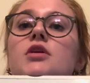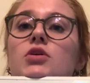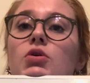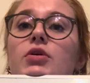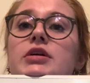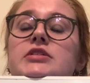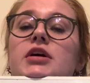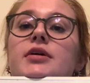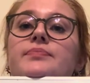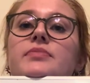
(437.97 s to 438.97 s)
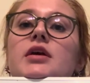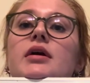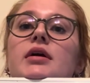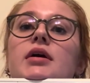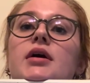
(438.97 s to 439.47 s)
Cortisol
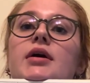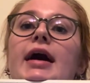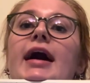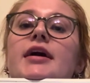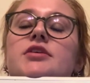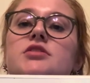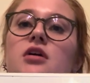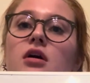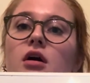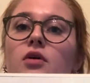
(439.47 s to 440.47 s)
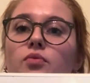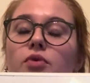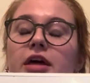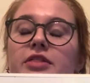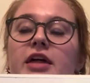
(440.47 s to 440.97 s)
acts
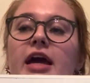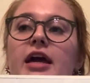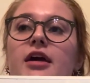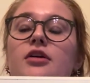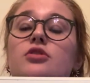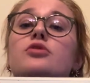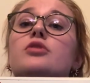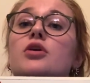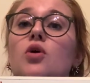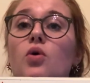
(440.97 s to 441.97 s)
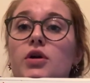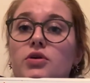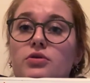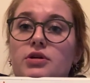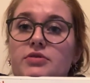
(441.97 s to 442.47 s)
with a
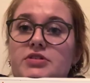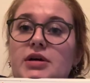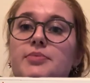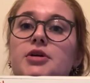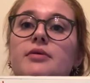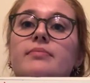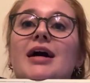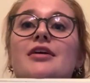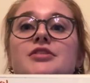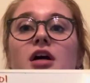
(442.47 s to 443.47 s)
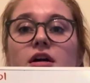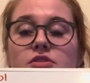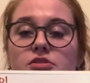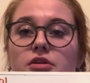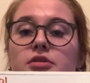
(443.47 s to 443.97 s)
glucocorticoid receptor.
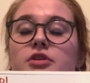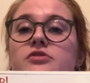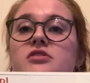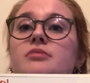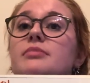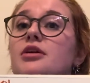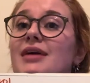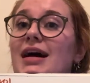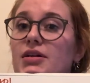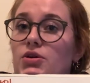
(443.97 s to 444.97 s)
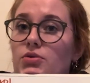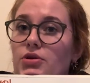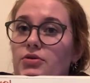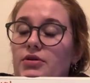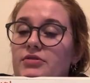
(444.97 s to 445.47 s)
Aldosterone uses a
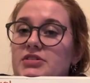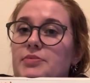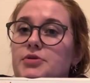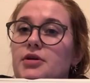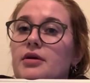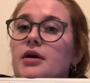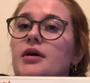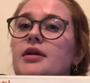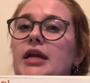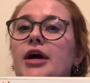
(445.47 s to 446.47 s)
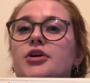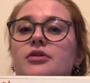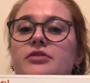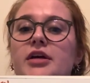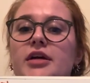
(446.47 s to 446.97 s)
mineralocorticoid receptor. Now you're
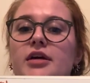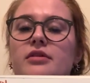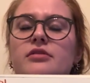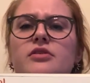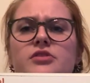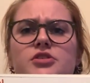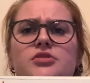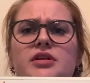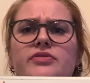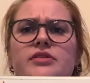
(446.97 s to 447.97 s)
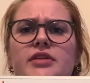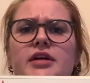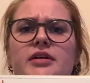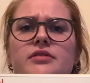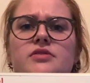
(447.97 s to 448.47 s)
thinking, those are two different
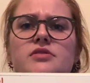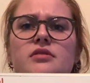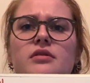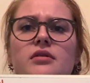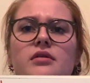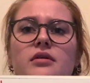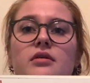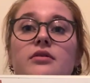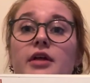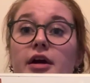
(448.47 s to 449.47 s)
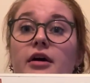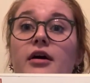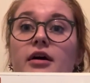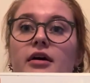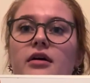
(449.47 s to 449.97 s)
things. They
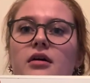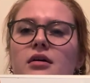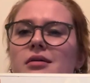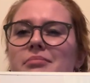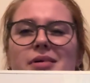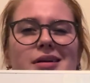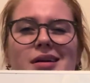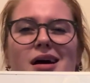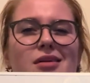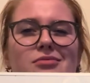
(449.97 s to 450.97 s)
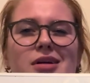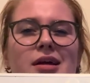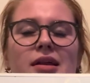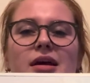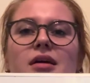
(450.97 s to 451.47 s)
are, but not
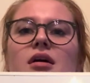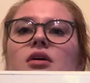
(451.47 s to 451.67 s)
really.